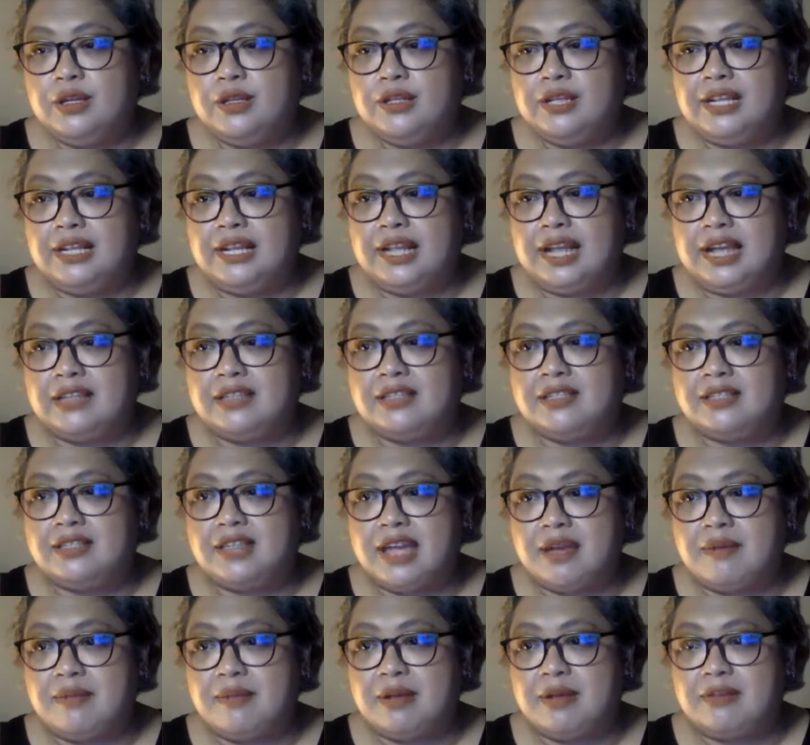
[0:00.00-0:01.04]
the last
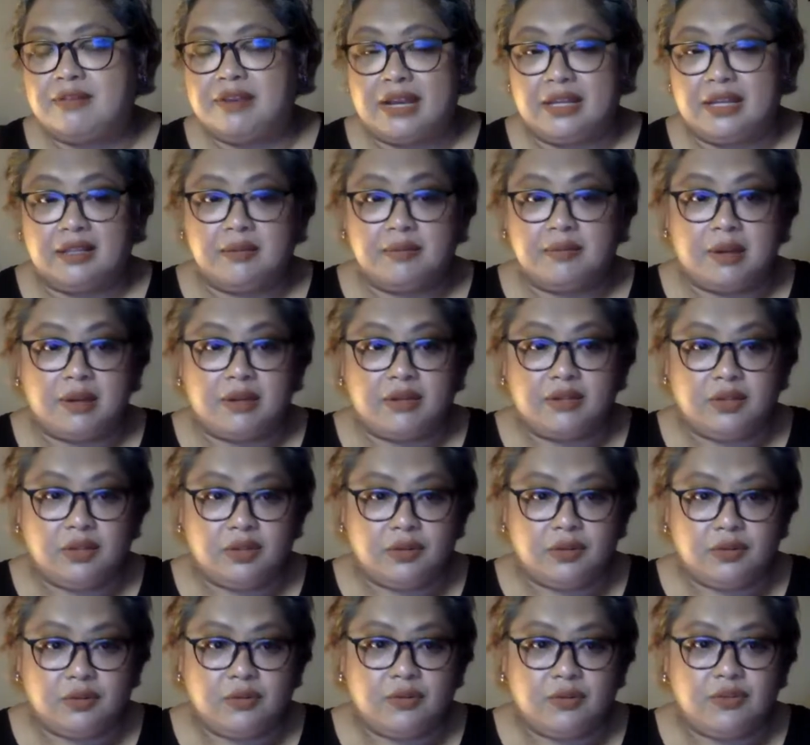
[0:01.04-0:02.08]
time I'll write about
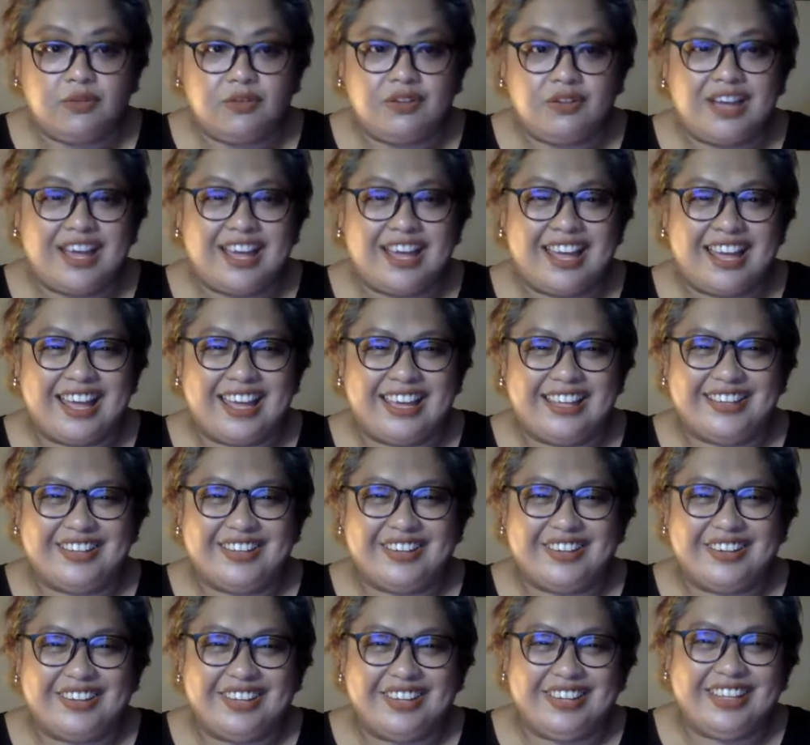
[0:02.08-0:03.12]
you, hi
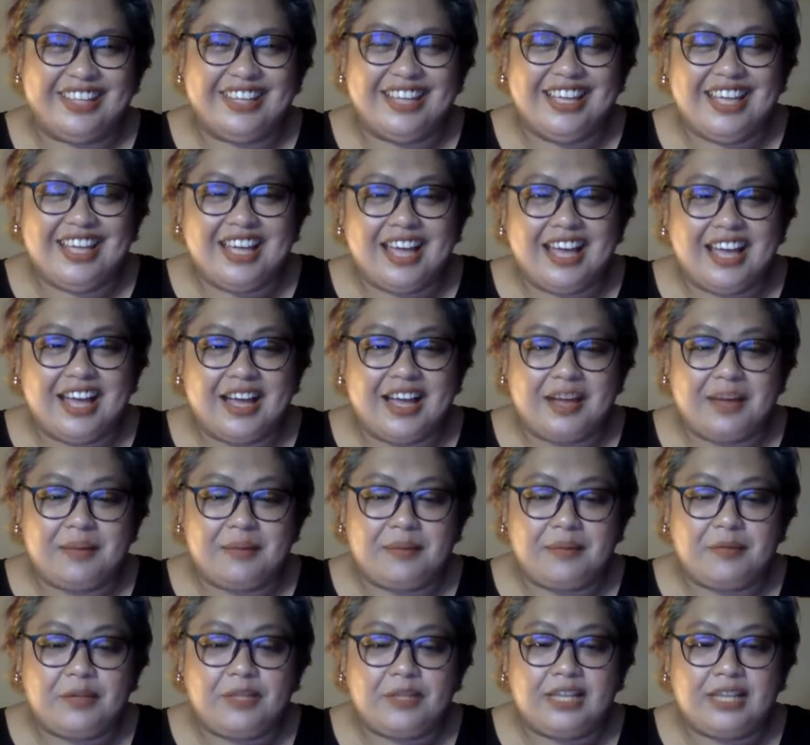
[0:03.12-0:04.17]
Don.
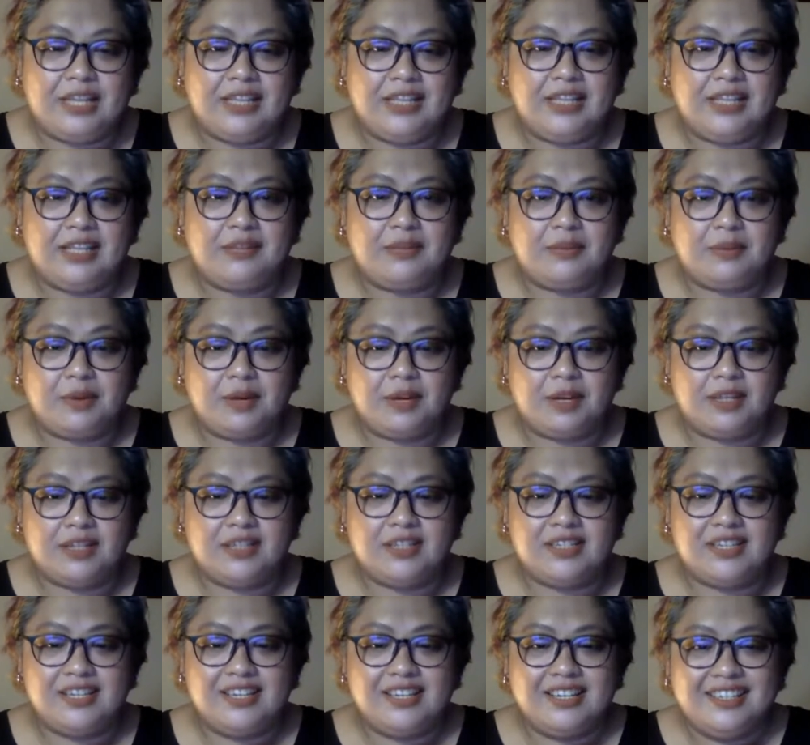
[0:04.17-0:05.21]
What I did
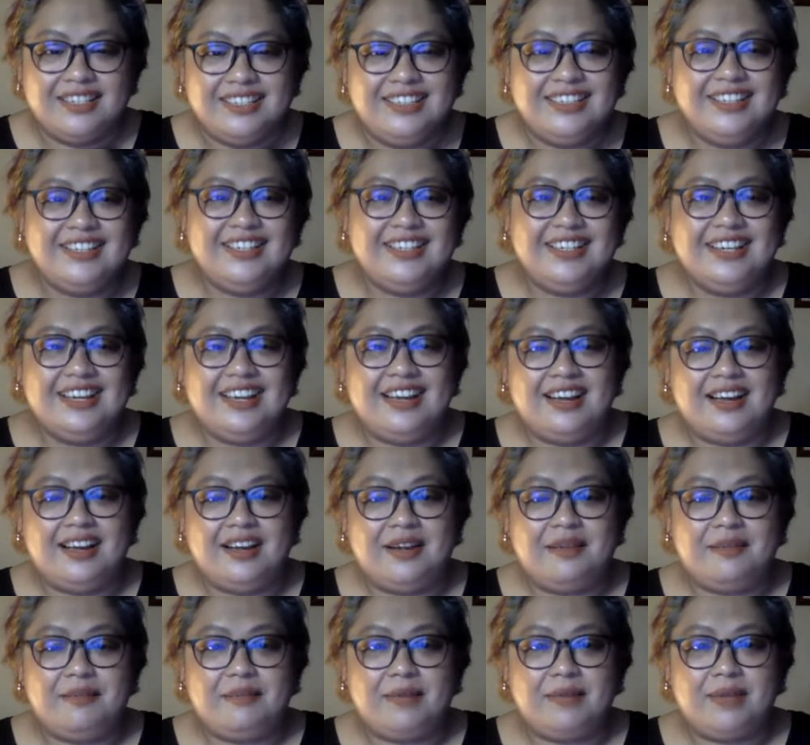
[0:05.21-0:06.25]
was
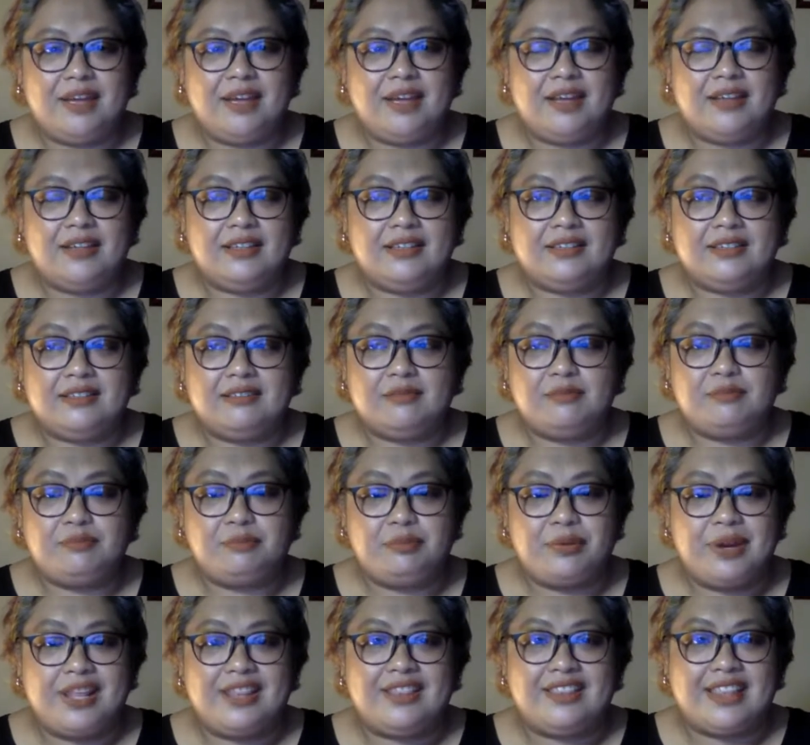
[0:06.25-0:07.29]
um,
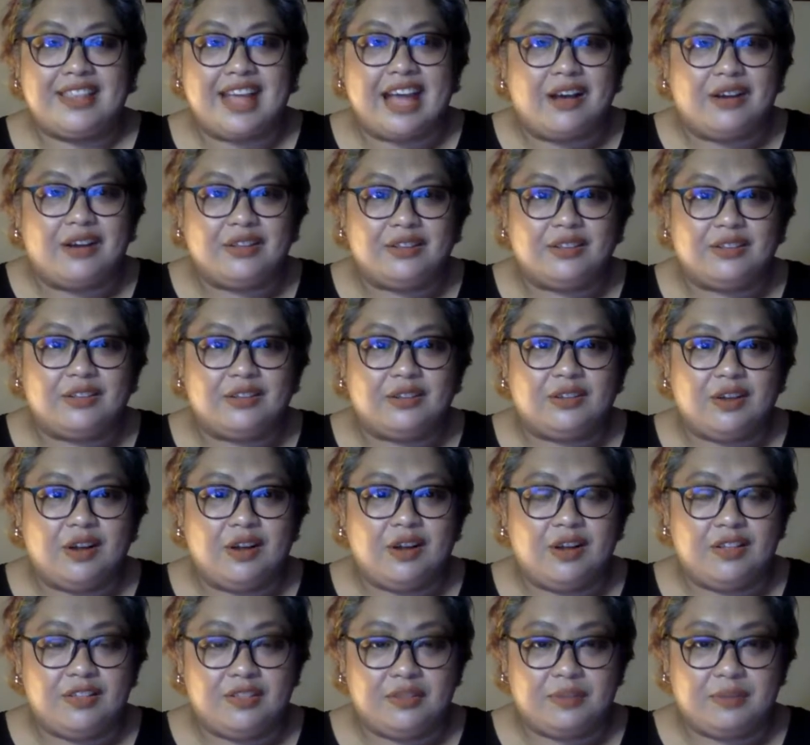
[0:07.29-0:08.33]
print out
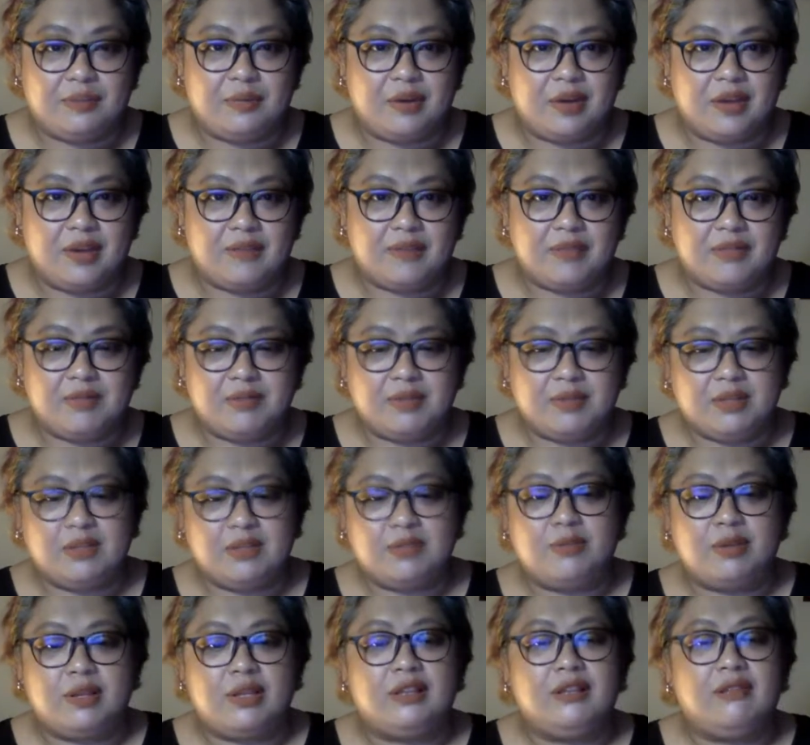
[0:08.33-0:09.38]
all the poems
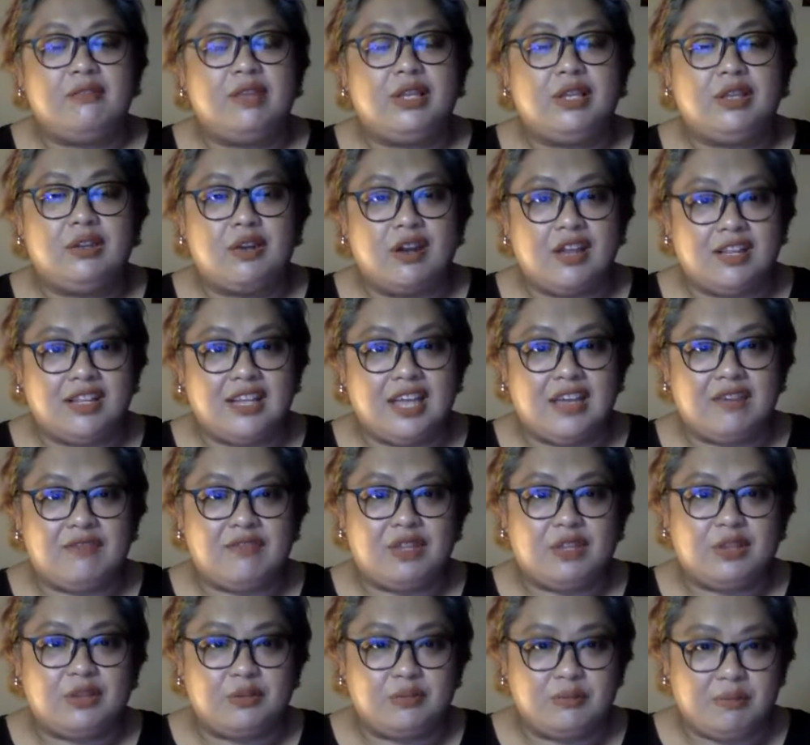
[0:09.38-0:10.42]
because when Don gave
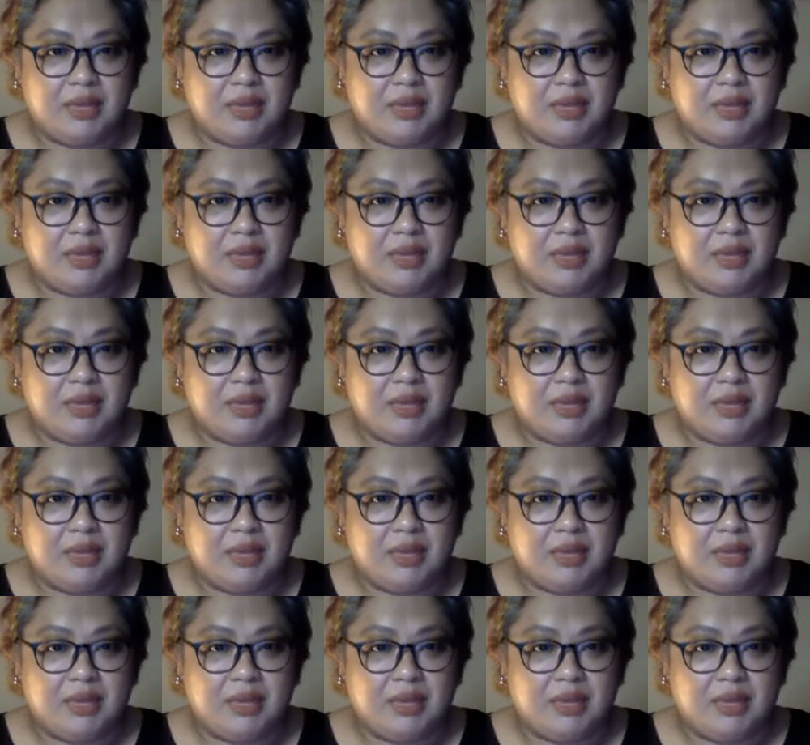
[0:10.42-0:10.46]
it to